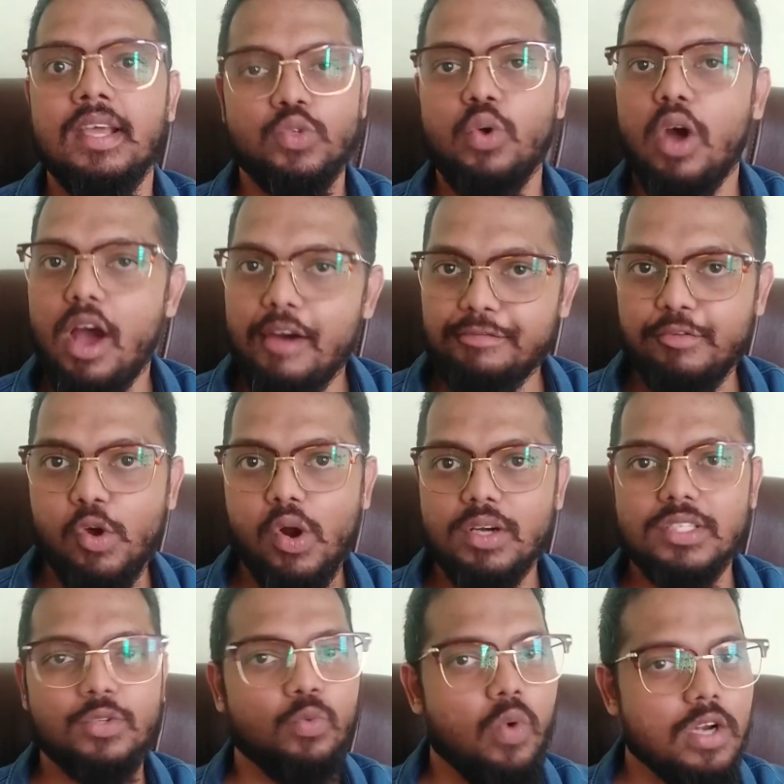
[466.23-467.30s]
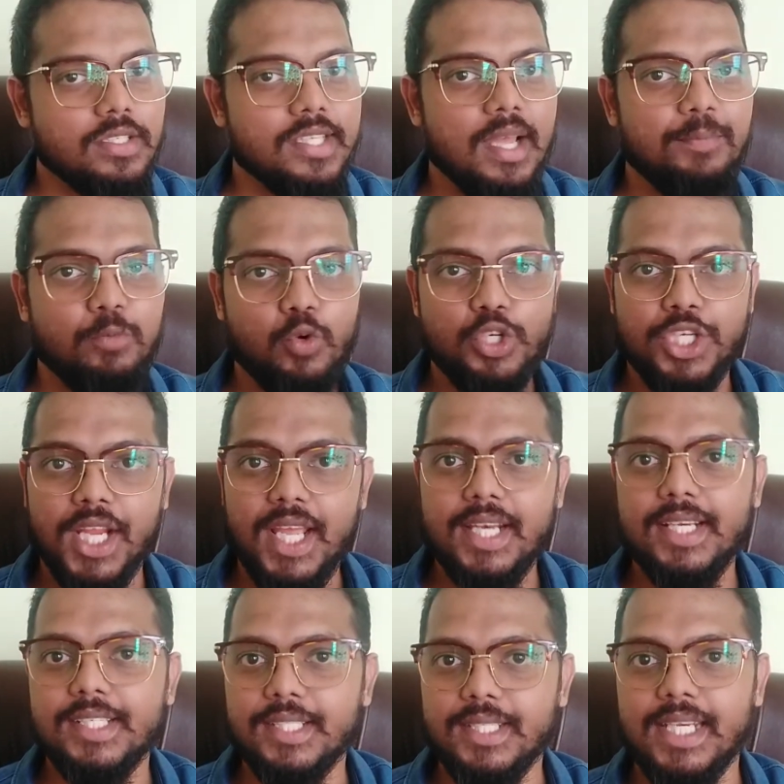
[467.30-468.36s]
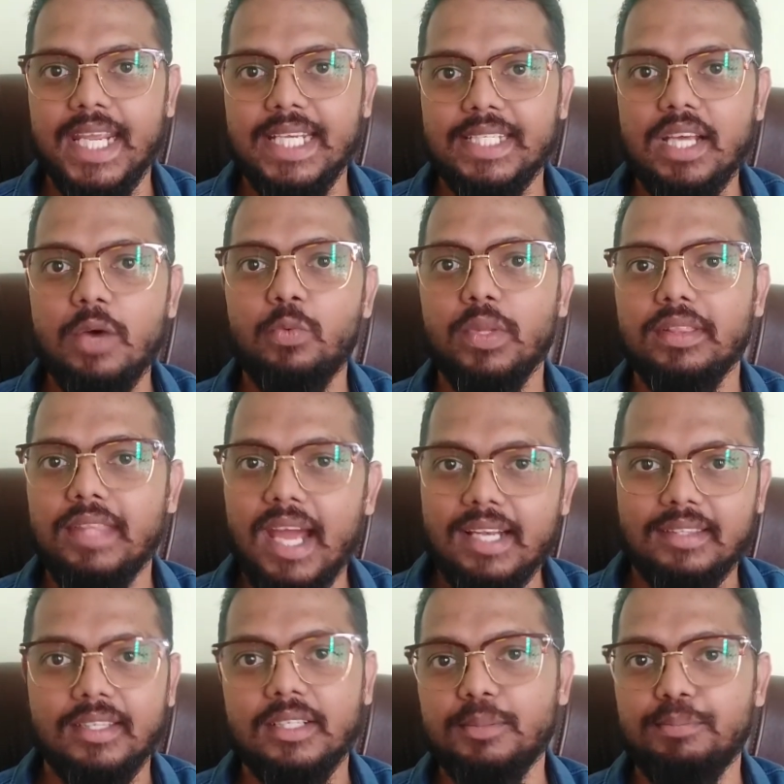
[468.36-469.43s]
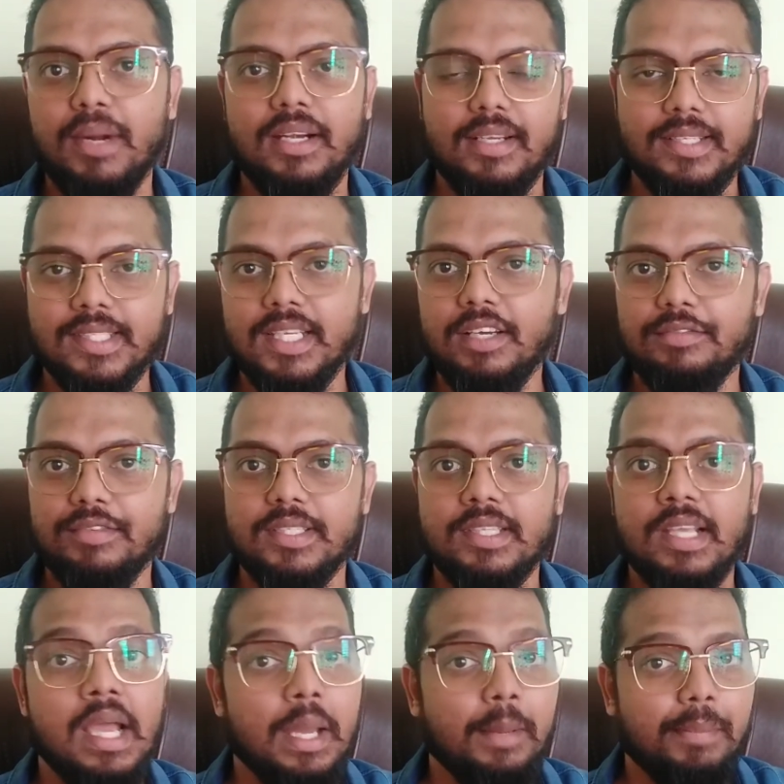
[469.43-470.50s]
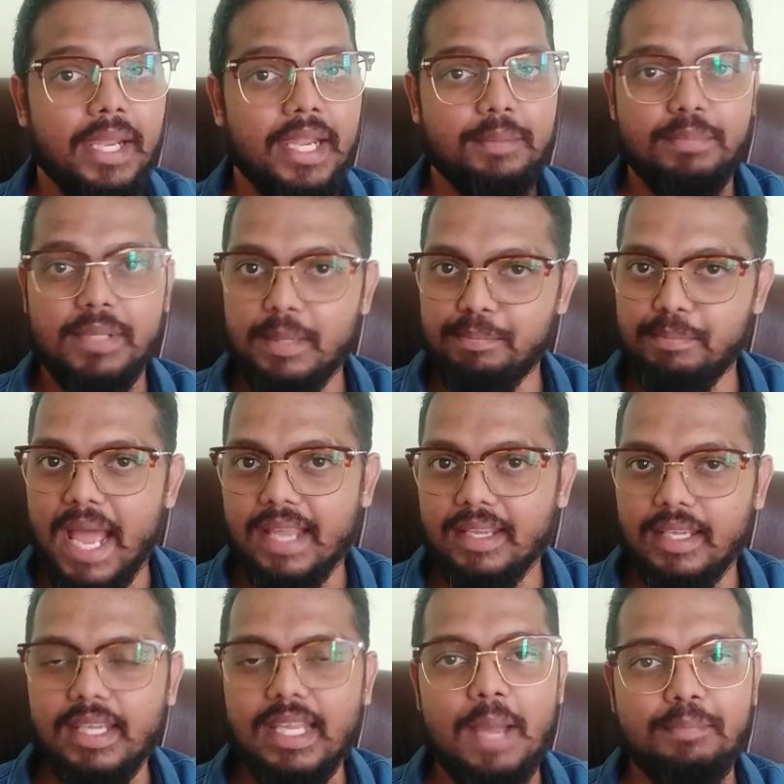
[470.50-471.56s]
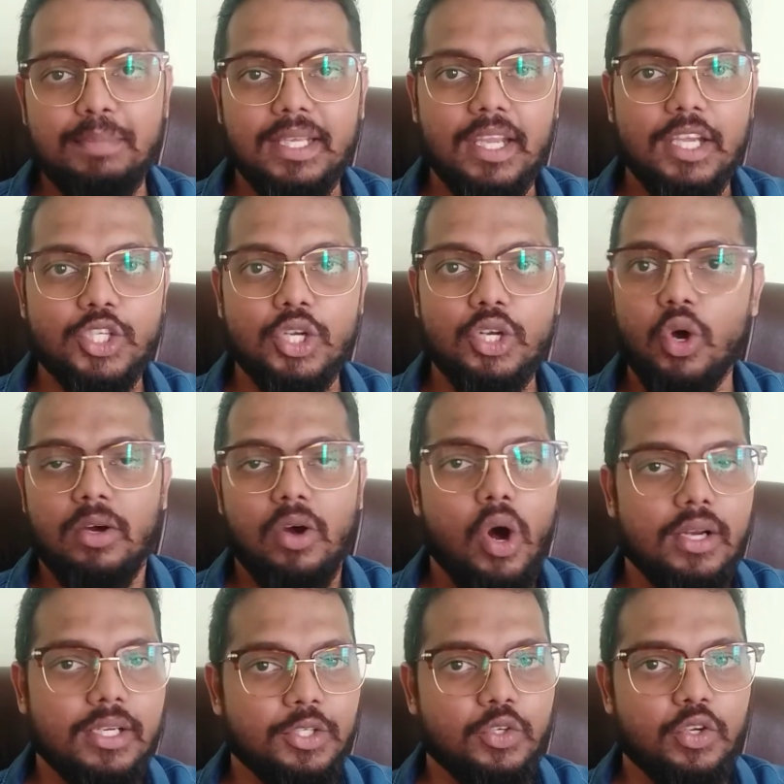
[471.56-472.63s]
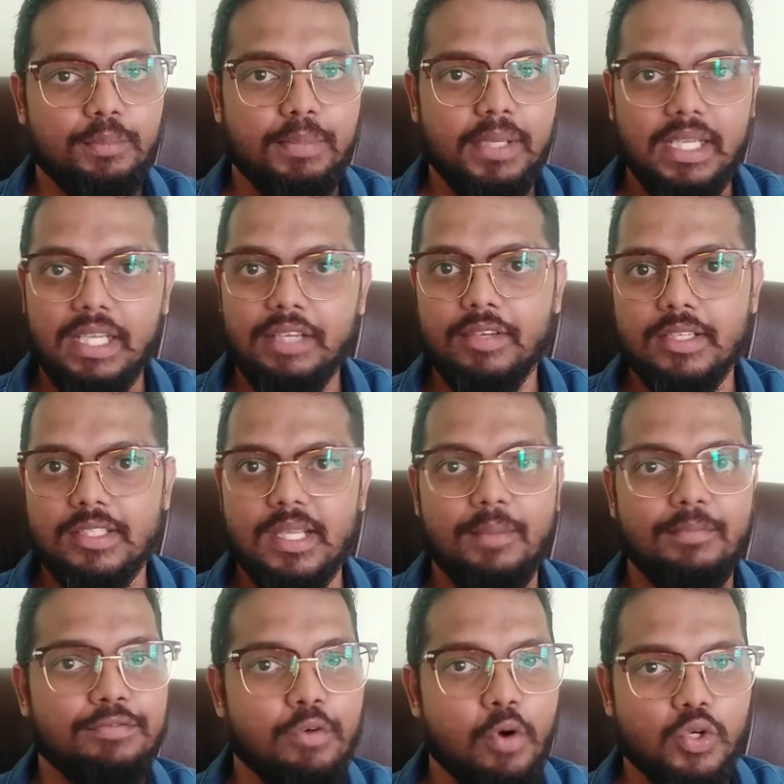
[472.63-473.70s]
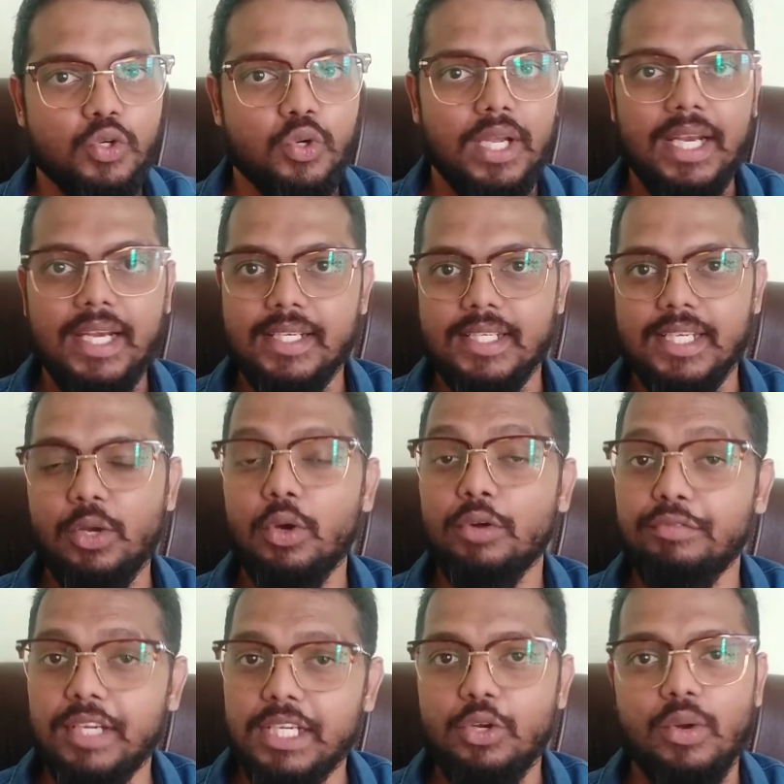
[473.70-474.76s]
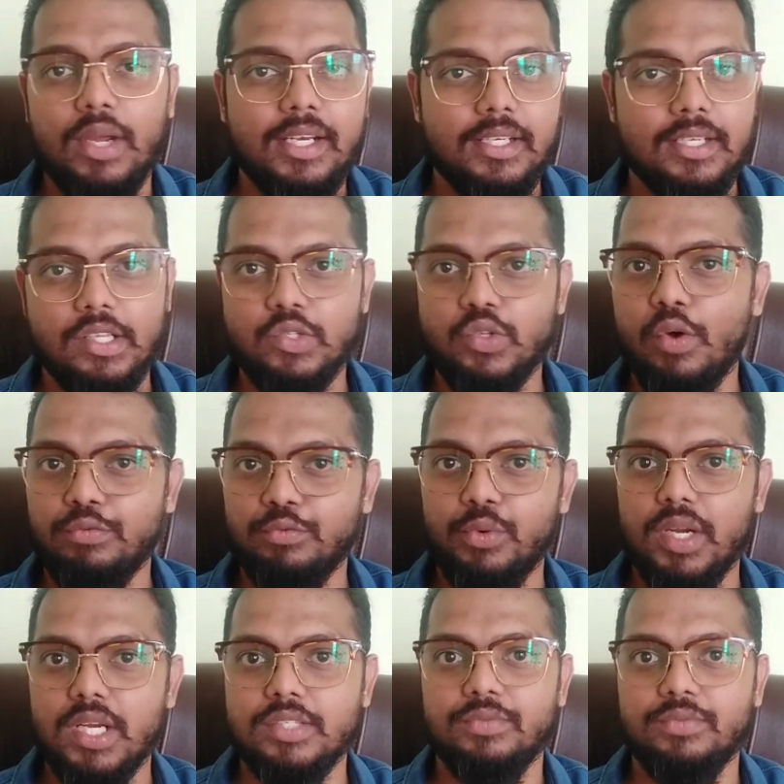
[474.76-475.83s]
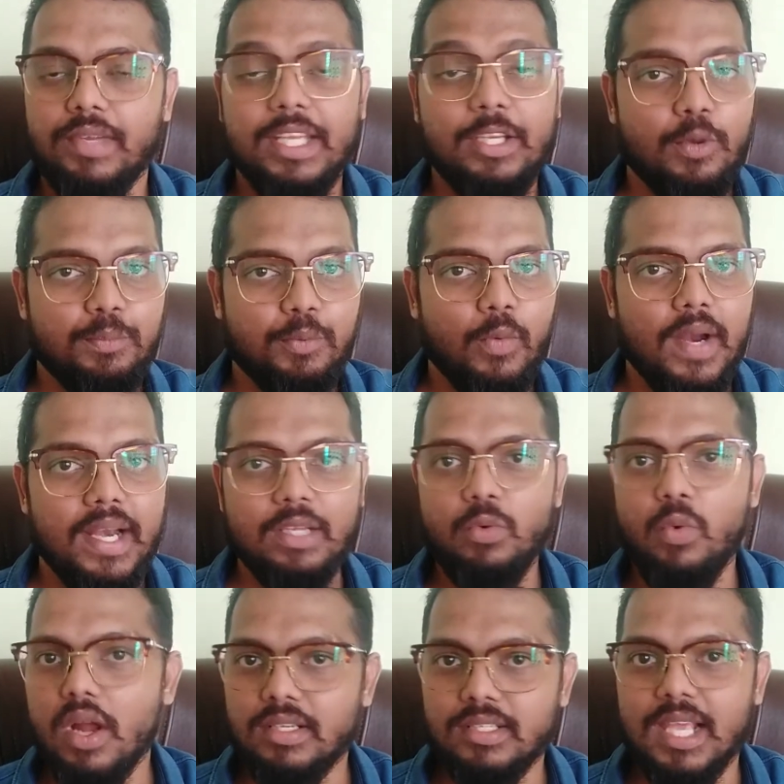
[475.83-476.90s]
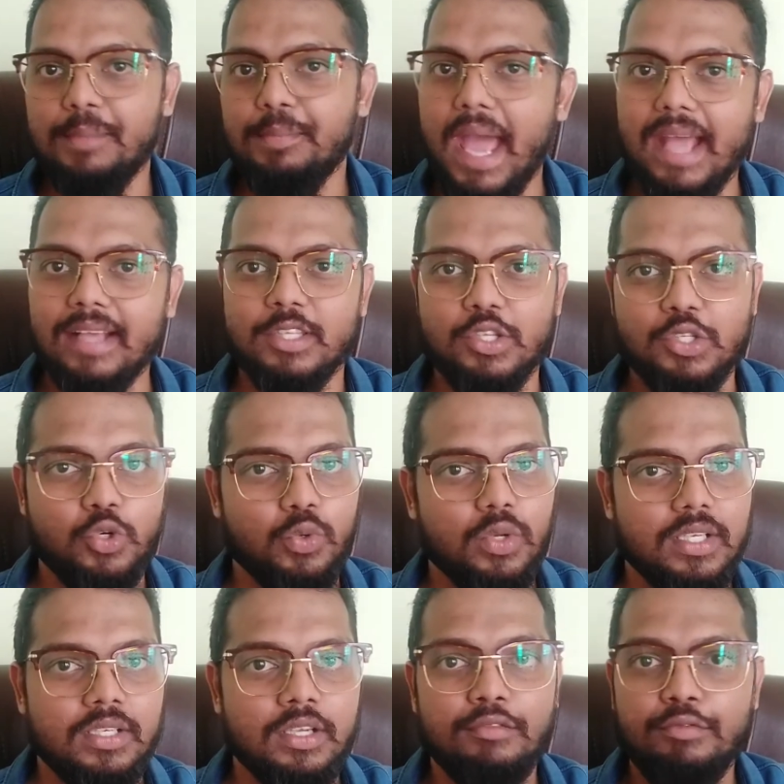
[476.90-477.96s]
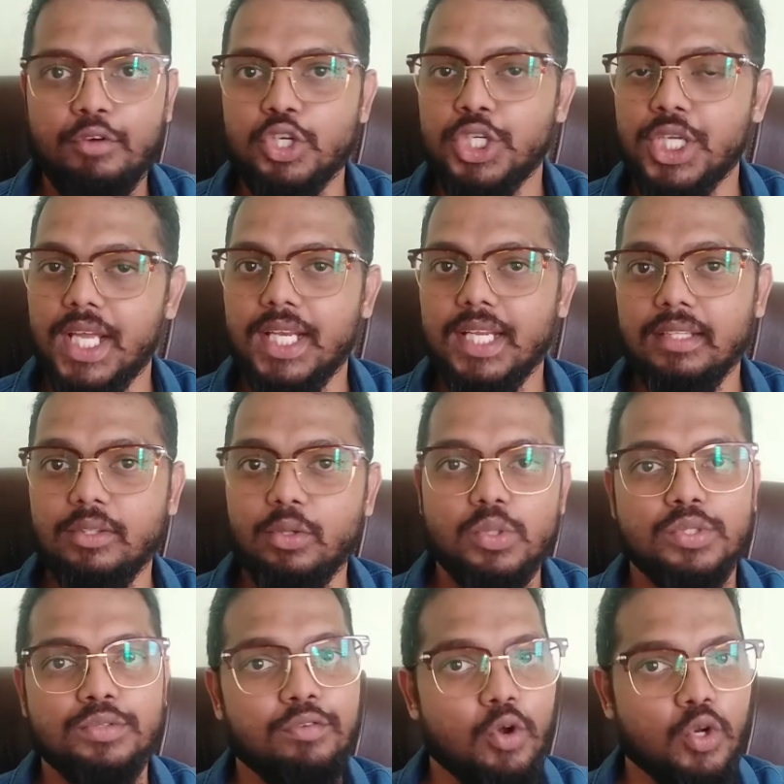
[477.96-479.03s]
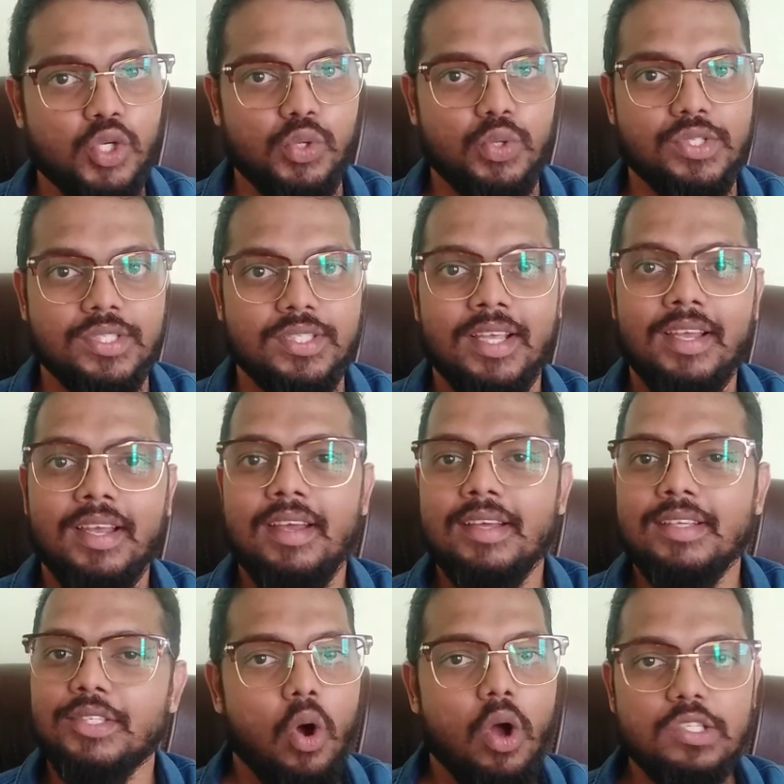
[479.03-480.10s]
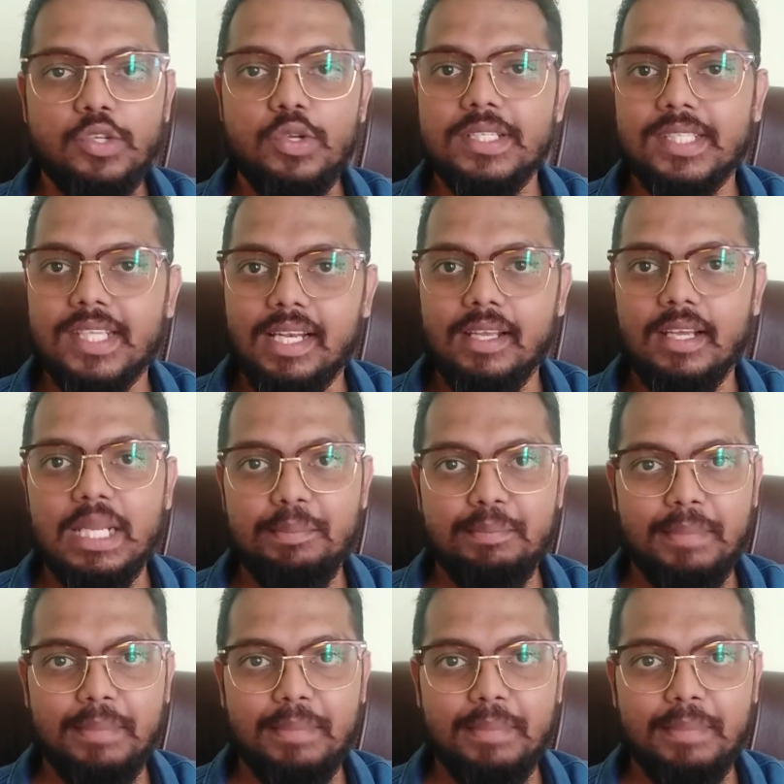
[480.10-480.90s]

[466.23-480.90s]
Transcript: So of course, WhatsApp would share its data with that third party service, may it be a banking application or it could be even some photo editing or video editing softwares where you're providing WhatsApp access to it for sharing those photos also it's clearly